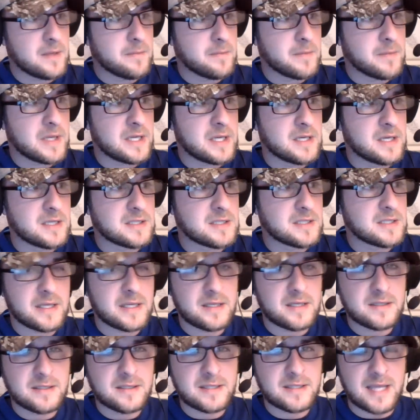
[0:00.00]
because
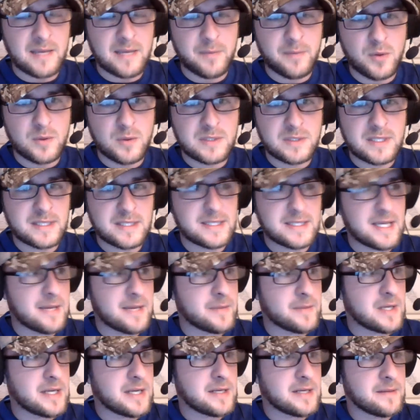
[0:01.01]
the sample was
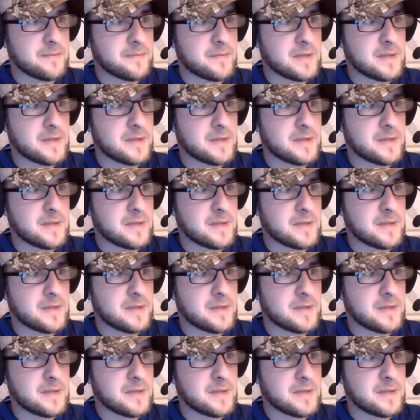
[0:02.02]
contaminated.